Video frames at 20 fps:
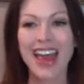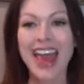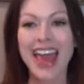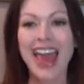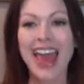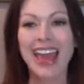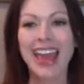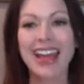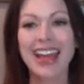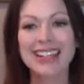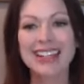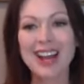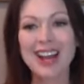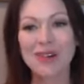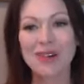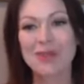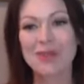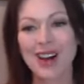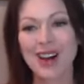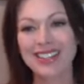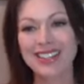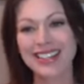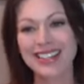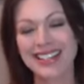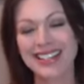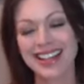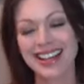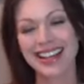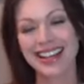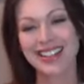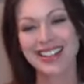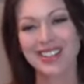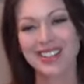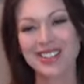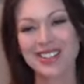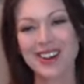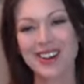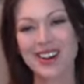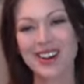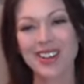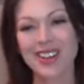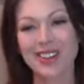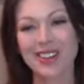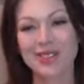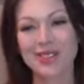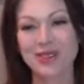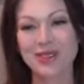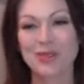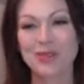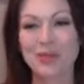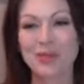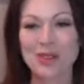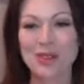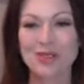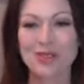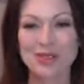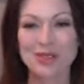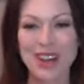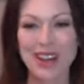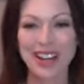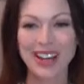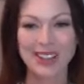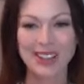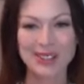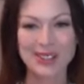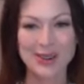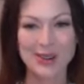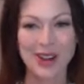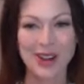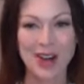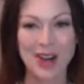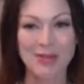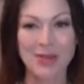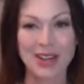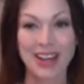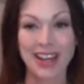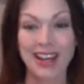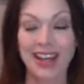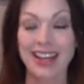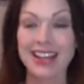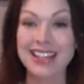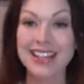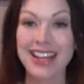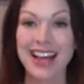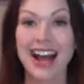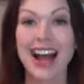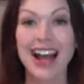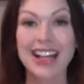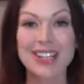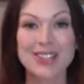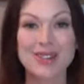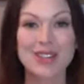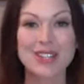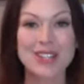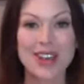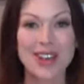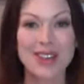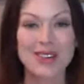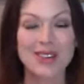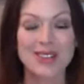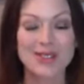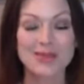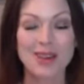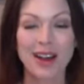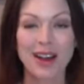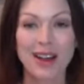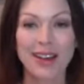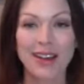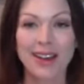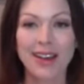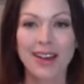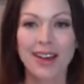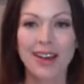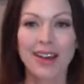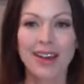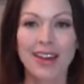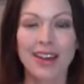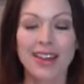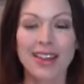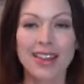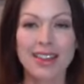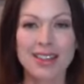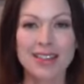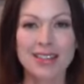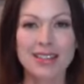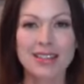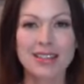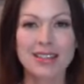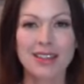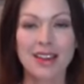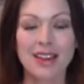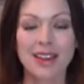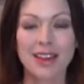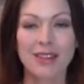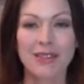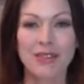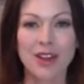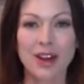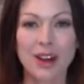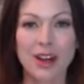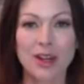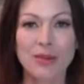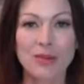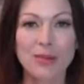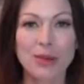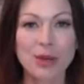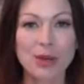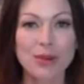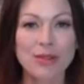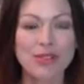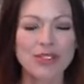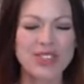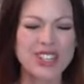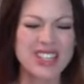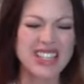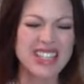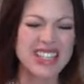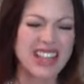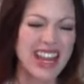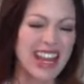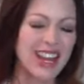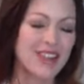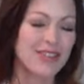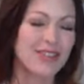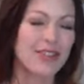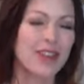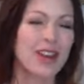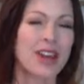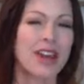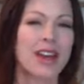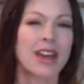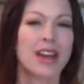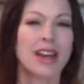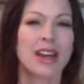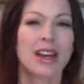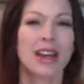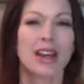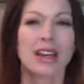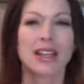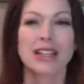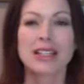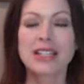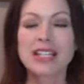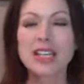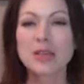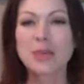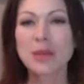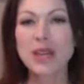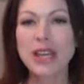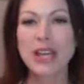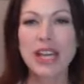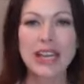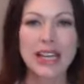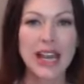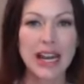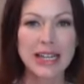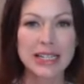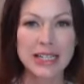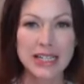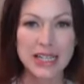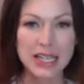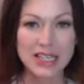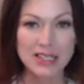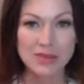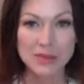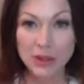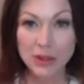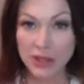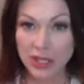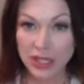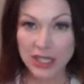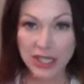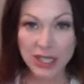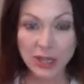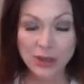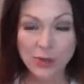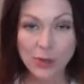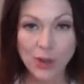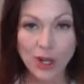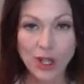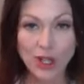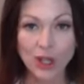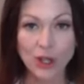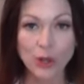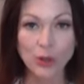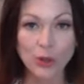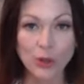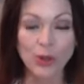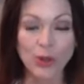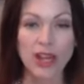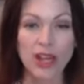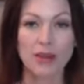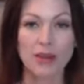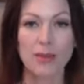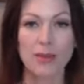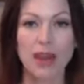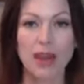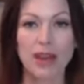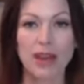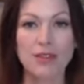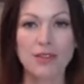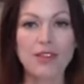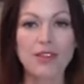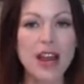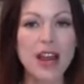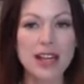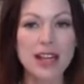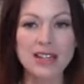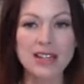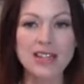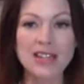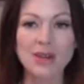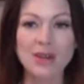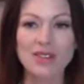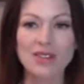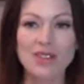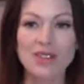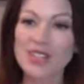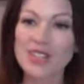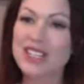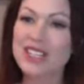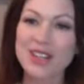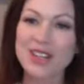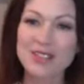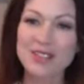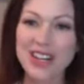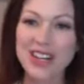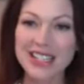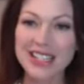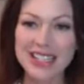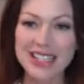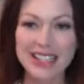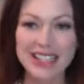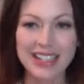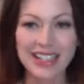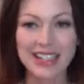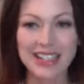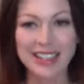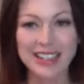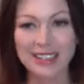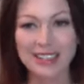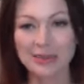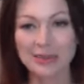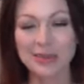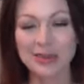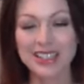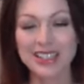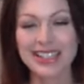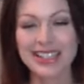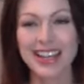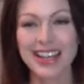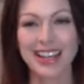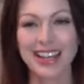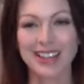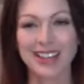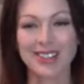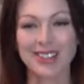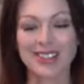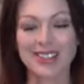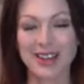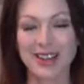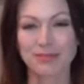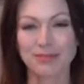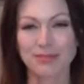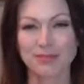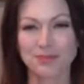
And I will pause to say hello to all of you beautiful regulars who are coming in, and say hi to each other as well. This is a very beautiful, safe, deeply connected community where you can make friends. So if you see your friends here, please say hello to them.